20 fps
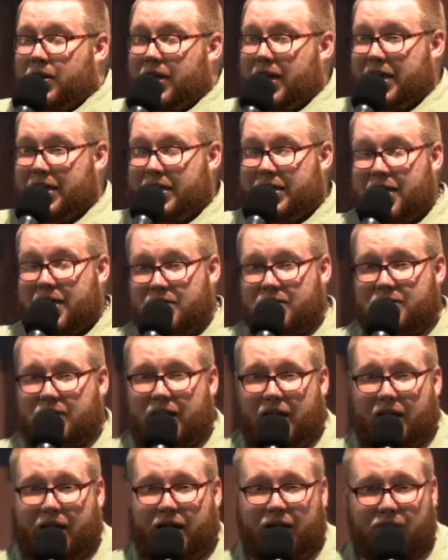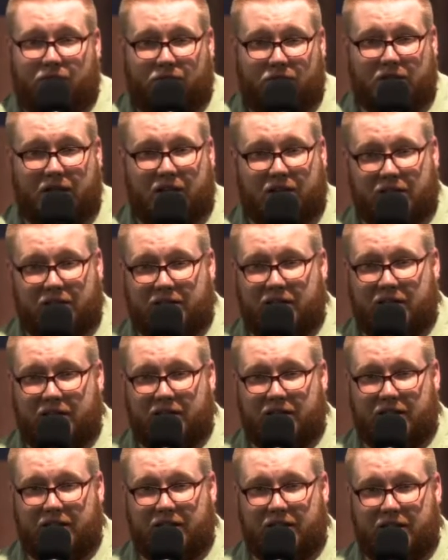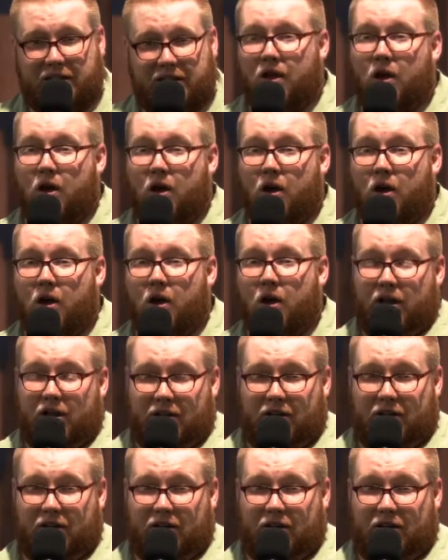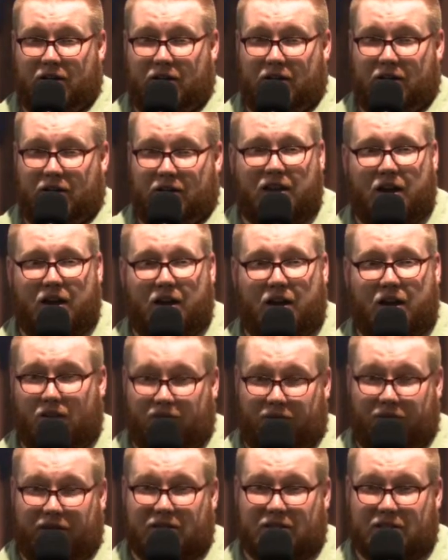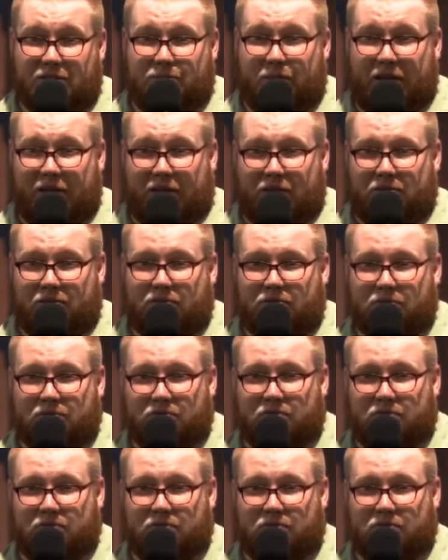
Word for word: He does care if you take the TV away and then he does care if he gets a spanking.